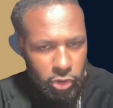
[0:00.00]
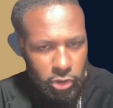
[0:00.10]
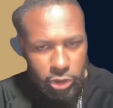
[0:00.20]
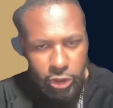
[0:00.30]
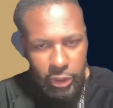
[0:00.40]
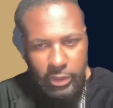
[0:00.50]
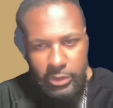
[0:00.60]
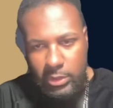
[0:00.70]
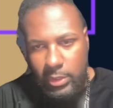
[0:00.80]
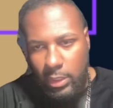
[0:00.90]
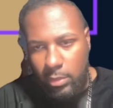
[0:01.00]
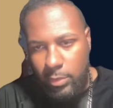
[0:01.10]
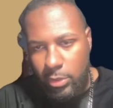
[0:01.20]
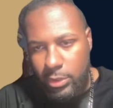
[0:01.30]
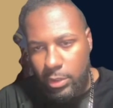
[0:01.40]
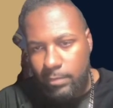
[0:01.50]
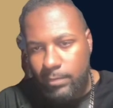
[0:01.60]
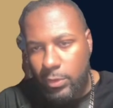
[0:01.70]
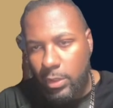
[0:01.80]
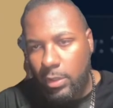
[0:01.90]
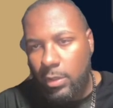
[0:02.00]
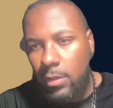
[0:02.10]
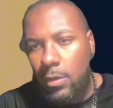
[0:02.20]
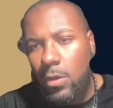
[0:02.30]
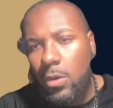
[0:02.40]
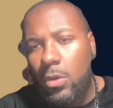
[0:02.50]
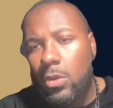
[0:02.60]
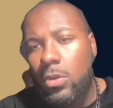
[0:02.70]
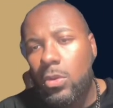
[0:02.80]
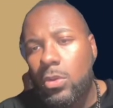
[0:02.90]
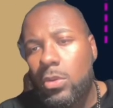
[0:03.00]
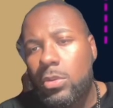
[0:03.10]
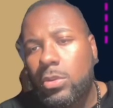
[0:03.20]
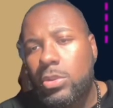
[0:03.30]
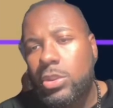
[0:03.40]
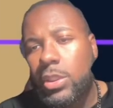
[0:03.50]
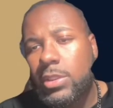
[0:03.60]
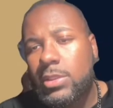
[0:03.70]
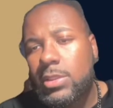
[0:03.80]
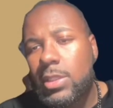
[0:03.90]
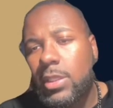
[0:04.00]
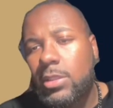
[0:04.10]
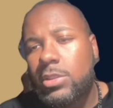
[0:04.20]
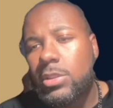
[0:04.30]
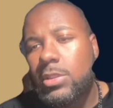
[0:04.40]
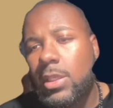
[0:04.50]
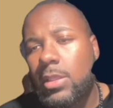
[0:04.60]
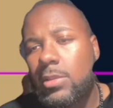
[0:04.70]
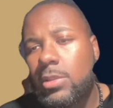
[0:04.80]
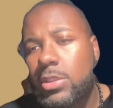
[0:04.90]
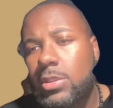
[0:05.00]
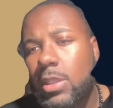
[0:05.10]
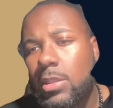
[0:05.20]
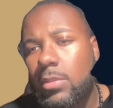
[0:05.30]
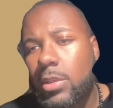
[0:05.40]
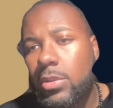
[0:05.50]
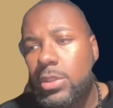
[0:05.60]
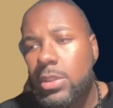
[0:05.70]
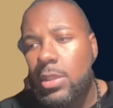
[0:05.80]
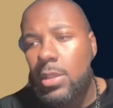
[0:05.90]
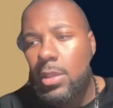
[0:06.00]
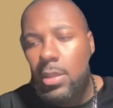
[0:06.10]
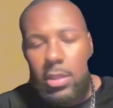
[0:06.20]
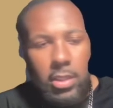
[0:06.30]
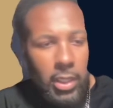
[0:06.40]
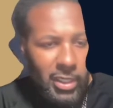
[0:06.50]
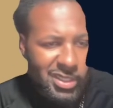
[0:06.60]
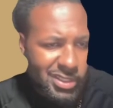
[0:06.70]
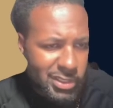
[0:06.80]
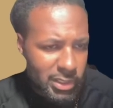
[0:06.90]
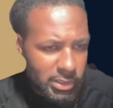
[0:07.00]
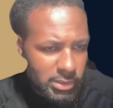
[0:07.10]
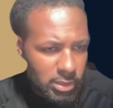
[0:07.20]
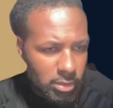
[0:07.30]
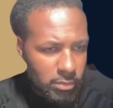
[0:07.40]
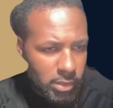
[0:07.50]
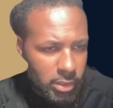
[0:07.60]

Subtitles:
Chase, is he taking the Bears? Yep. Okay. Chase is taking the Bears. Next up,